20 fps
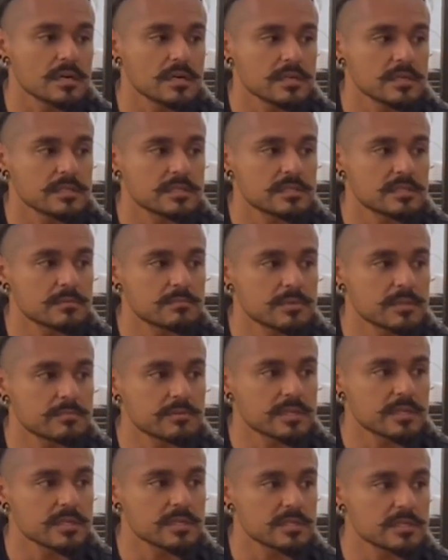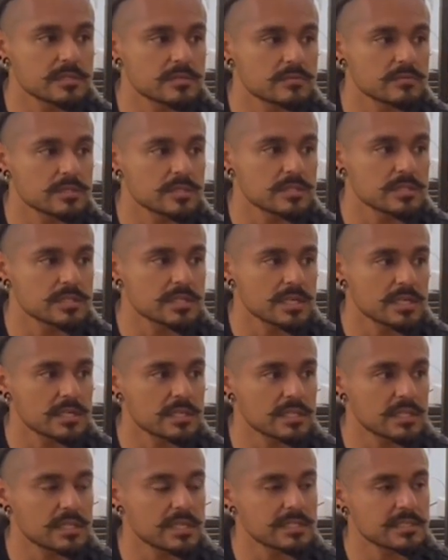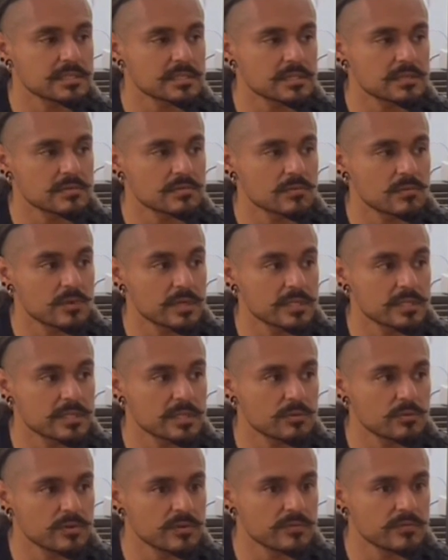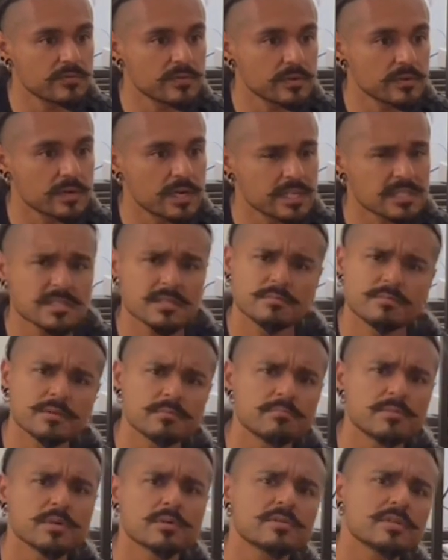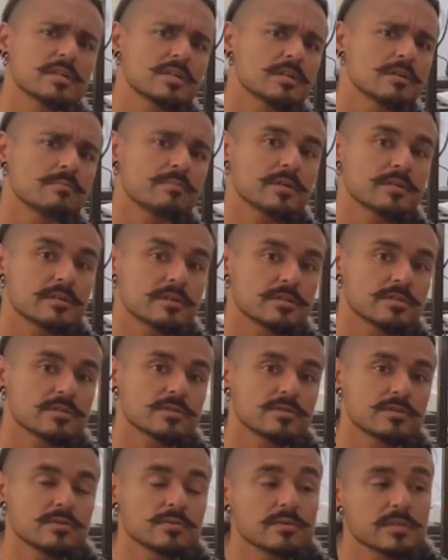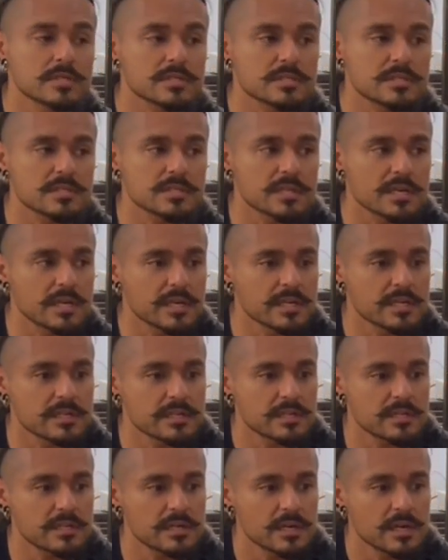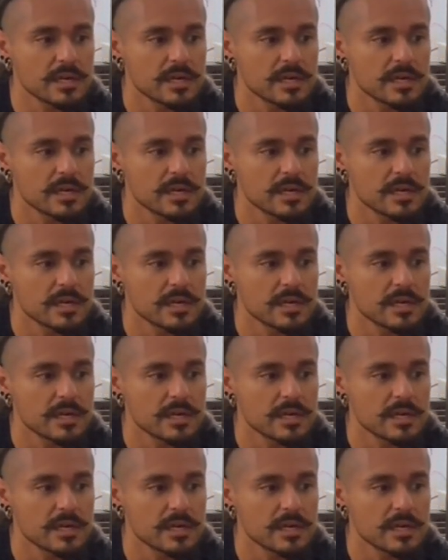Simply because we just had a lesson, one that we've actually been building up on our students, and